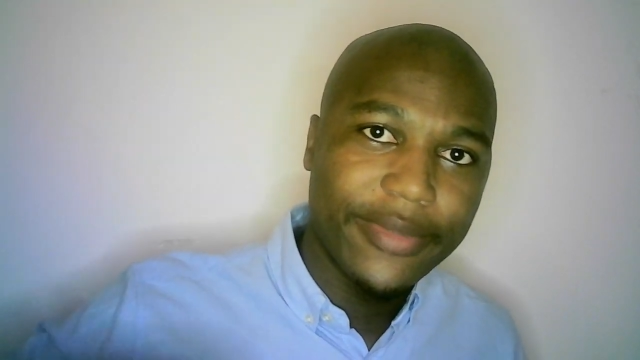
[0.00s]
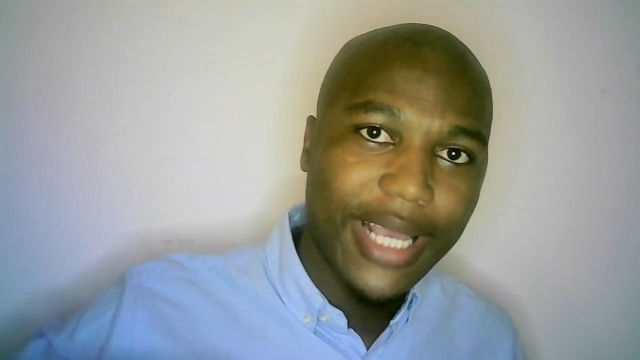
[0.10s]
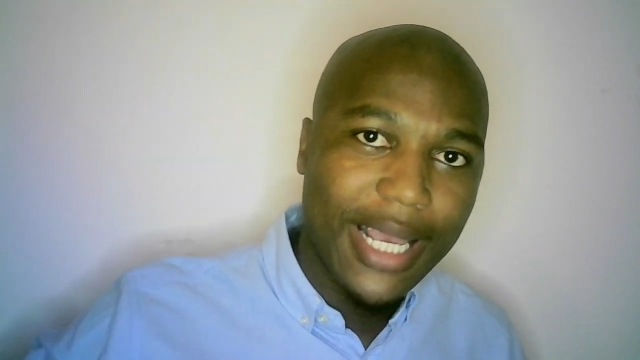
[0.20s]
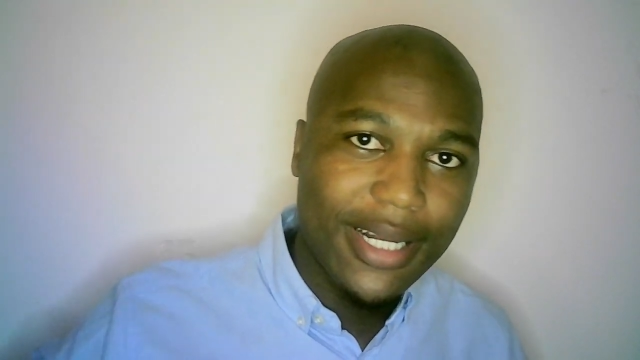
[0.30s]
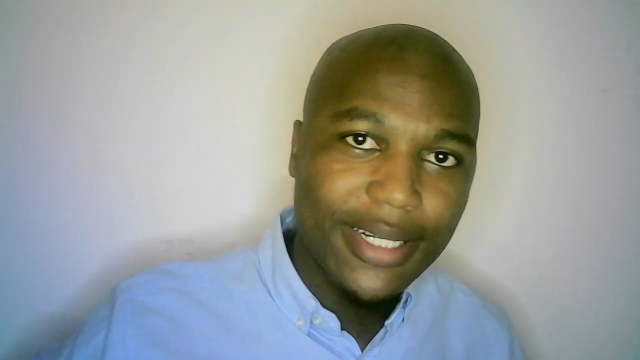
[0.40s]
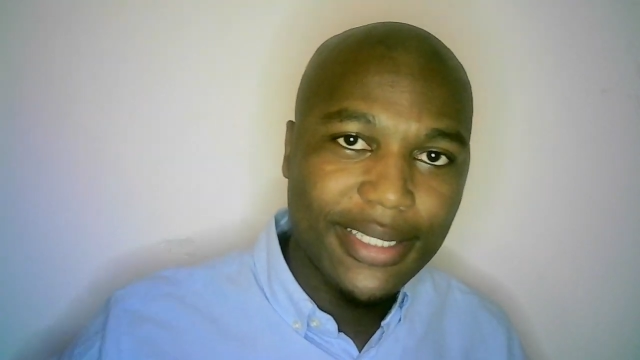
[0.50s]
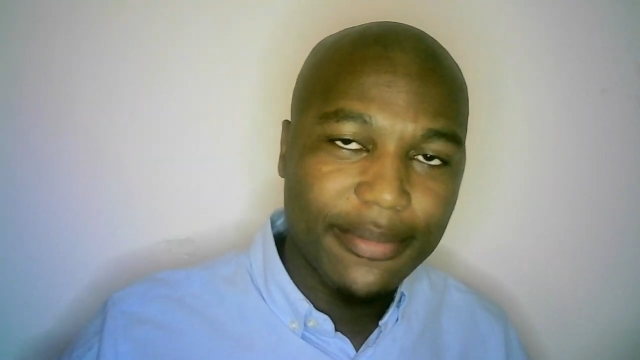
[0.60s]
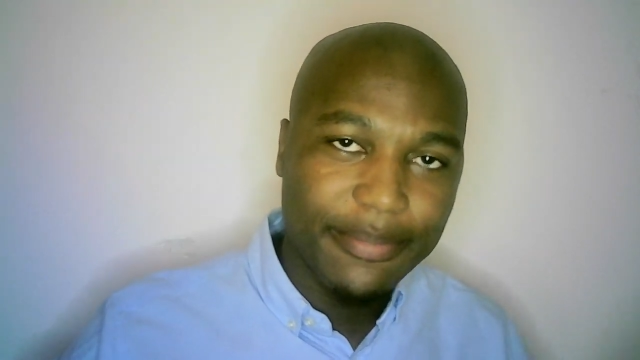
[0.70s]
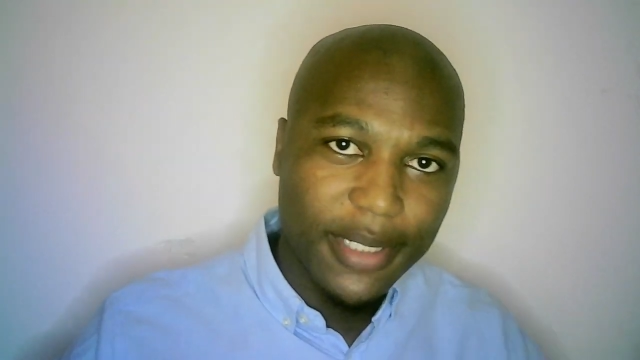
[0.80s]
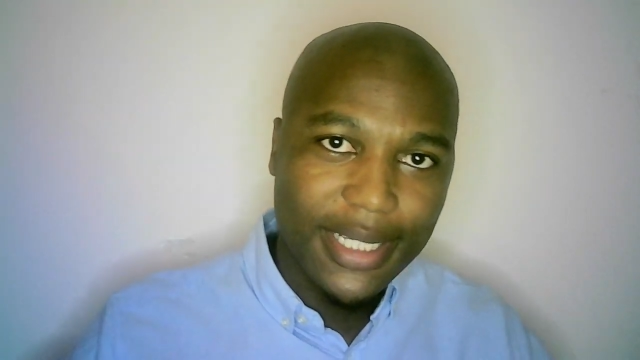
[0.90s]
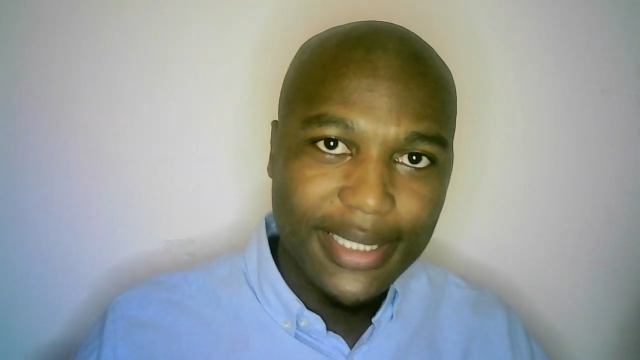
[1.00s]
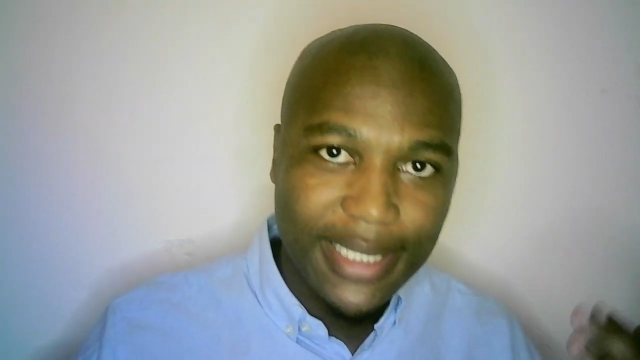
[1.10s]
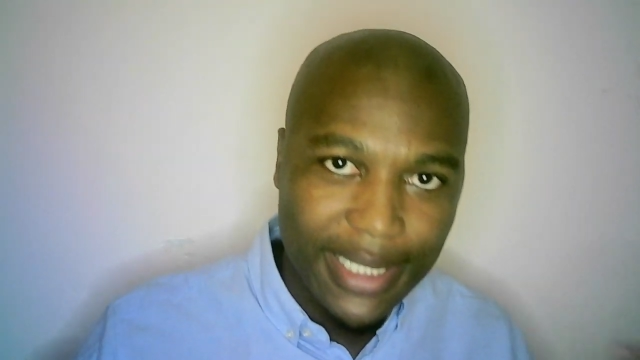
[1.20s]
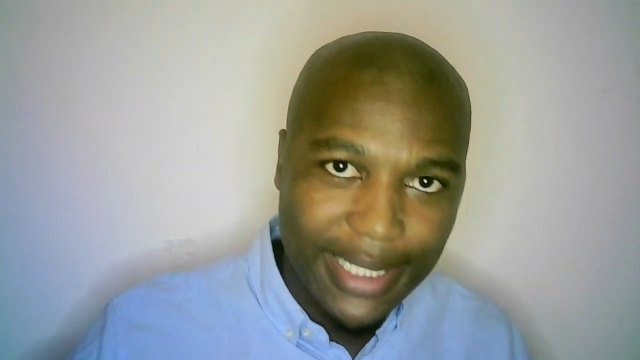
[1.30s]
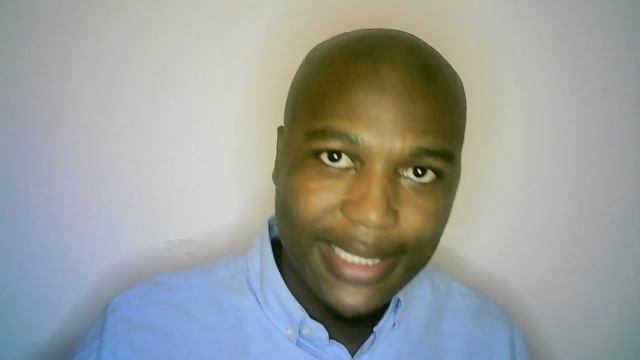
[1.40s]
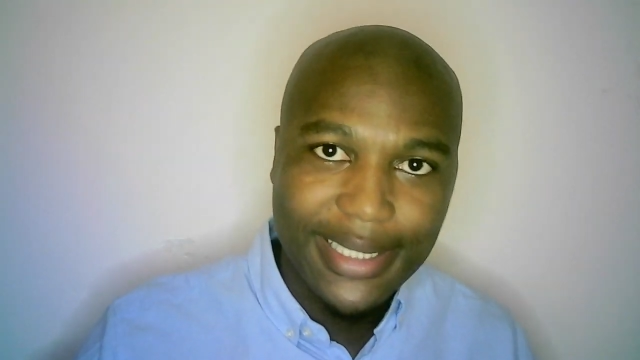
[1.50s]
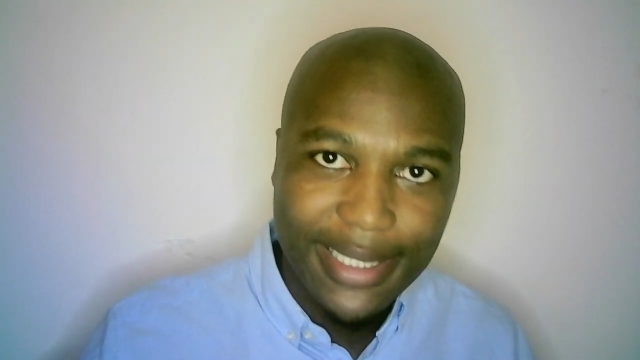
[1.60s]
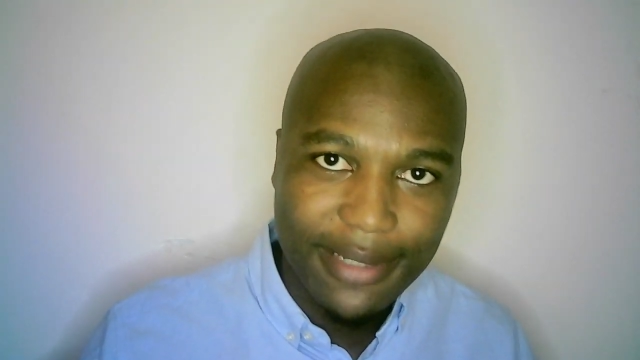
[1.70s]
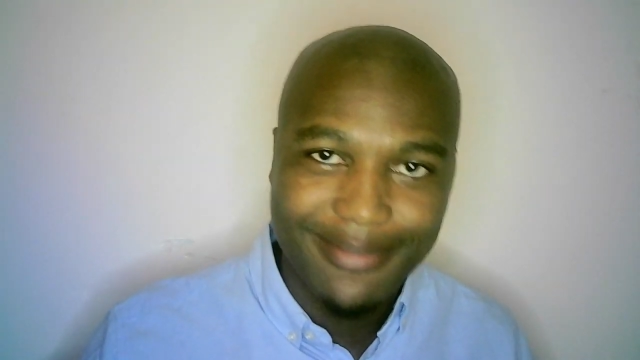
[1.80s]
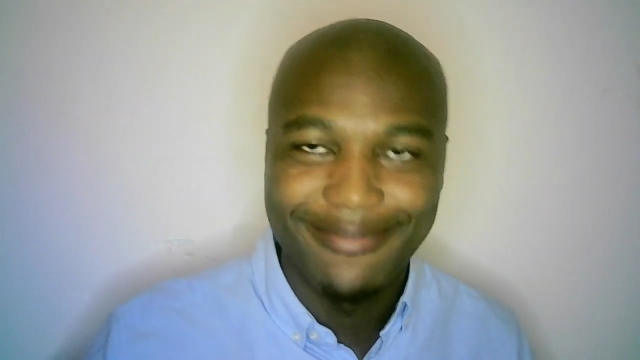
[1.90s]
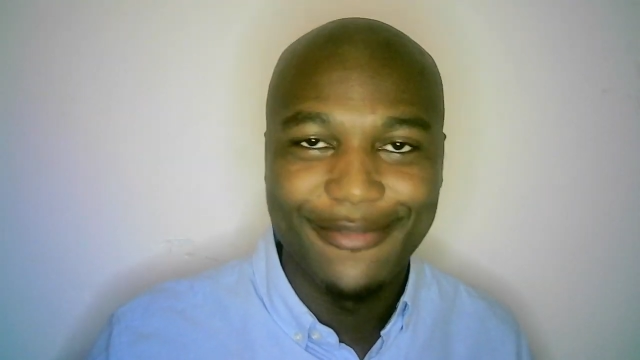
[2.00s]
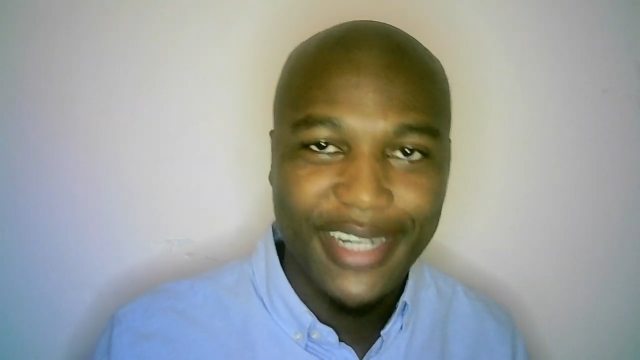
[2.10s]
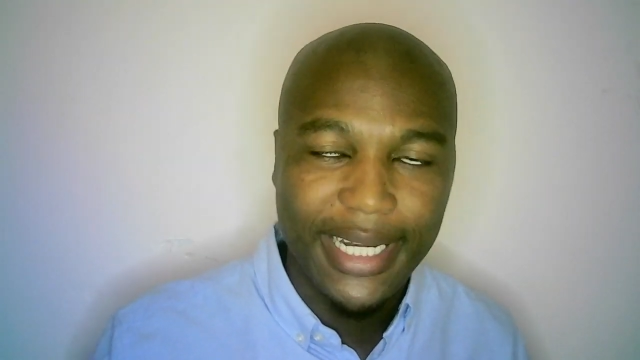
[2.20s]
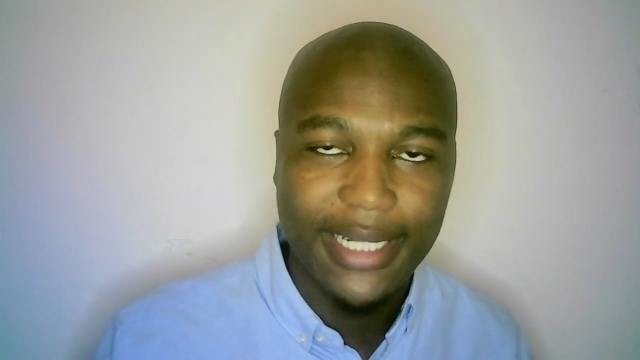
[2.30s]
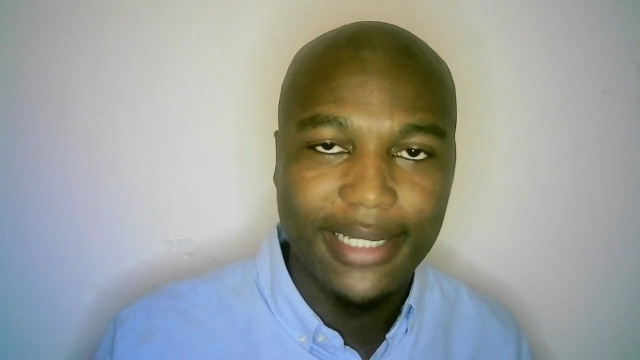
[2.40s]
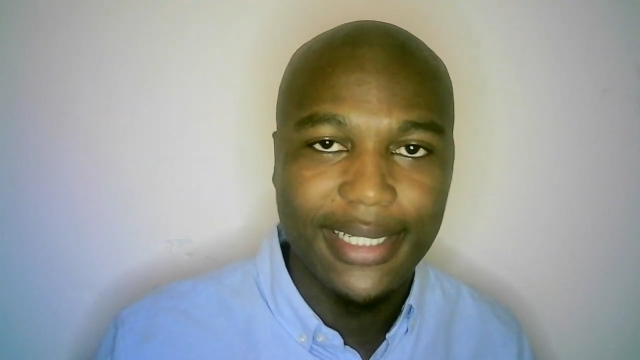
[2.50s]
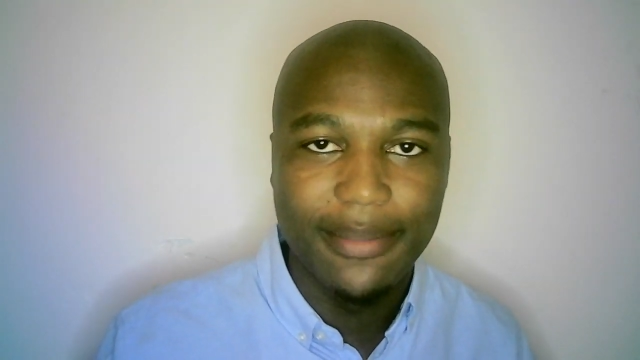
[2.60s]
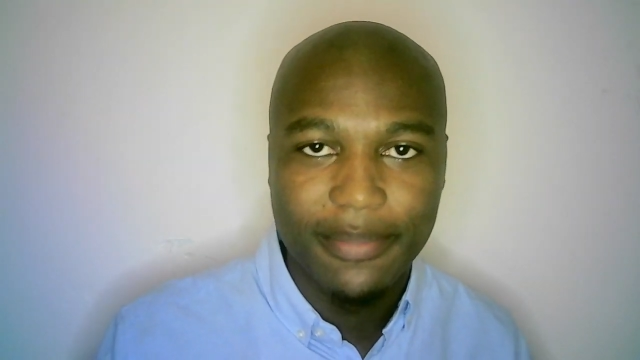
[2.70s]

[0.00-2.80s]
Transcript: Edison, because he doesn't sit really deep,